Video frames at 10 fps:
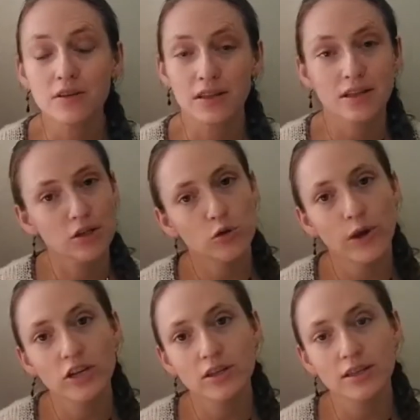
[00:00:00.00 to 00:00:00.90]
in the
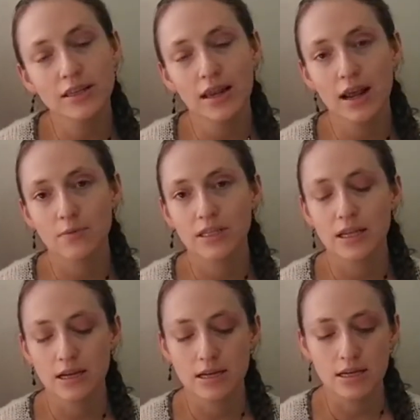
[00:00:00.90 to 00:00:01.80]
situations that I was
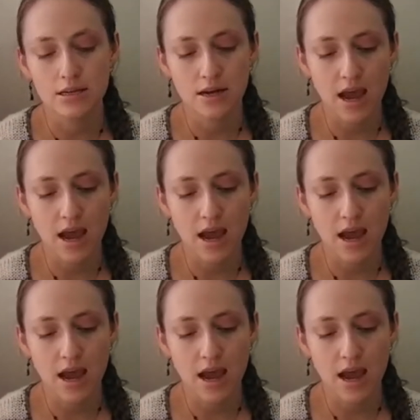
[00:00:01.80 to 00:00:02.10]
in.